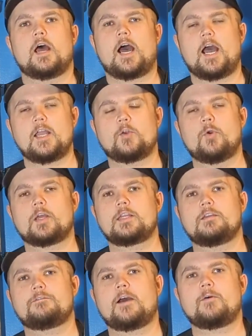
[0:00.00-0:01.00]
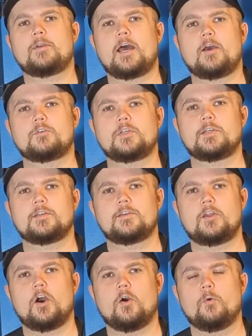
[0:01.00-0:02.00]
I quickly found out,
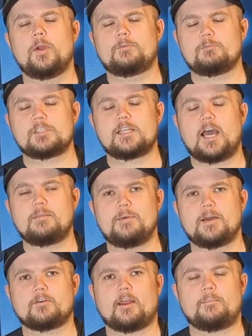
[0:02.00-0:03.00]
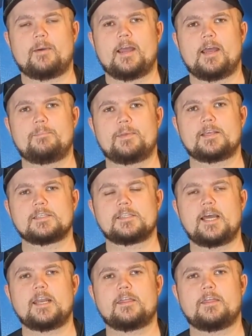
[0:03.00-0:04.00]
no, it was not better on my end because
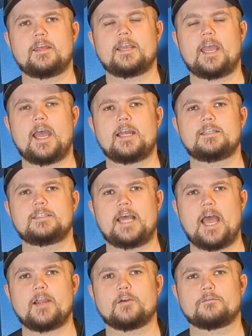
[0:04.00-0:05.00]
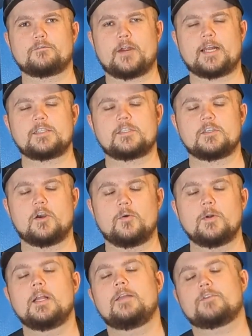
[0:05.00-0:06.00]
that thing had dagger frets. So
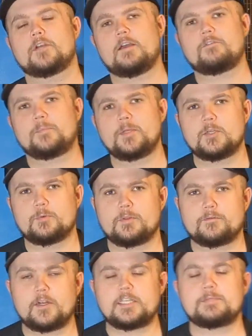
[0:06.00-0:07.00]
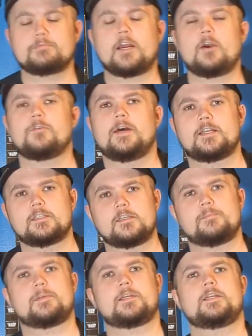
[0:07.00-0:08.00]
if you're not familiar with fret sprout, that is
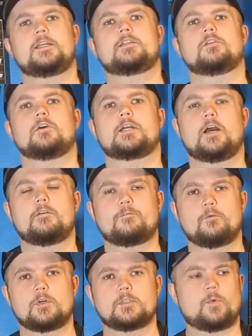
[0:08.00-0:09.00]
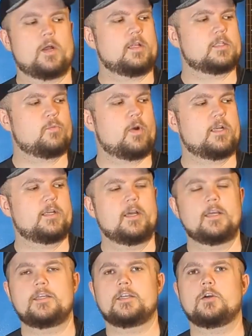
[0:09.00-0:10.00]
something you need to look out for as well. It's when
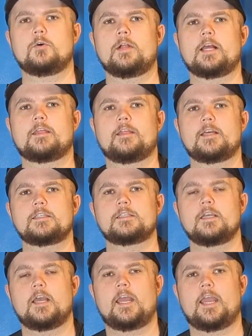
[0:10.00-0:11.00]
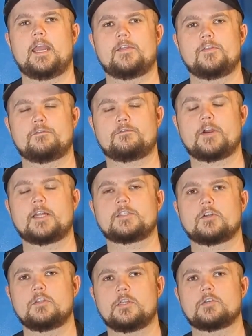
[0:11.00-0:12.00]
you go like this and the frets
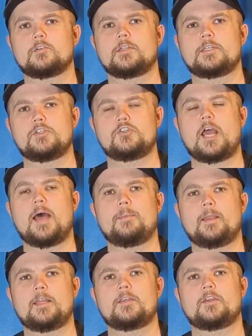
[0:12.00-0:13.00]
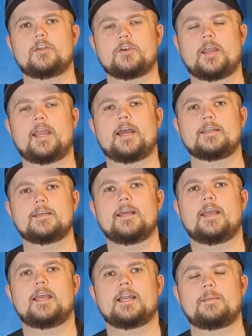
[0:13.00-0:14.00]
are literally jabbing into your hand.
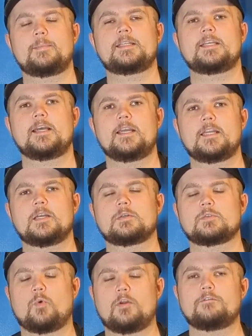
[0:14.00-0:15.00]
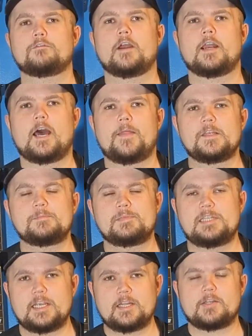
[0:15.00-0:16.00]
And let me tell you, there was one fret on this
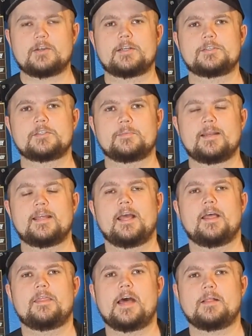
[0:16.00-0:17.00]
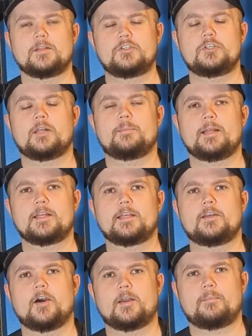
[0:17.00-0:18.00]
particular instrument that legitimately
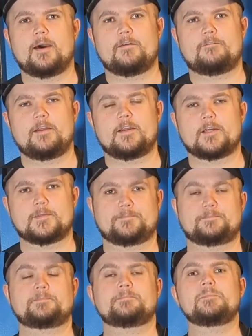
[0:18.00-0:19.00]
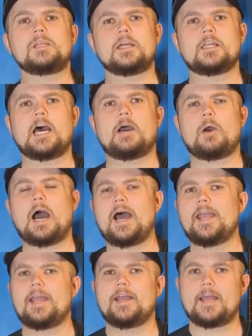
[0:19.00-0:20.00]
cut my finger. Now,
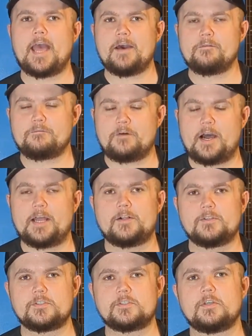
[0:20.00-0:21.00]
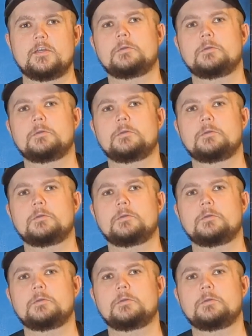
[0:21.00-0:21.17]
I have files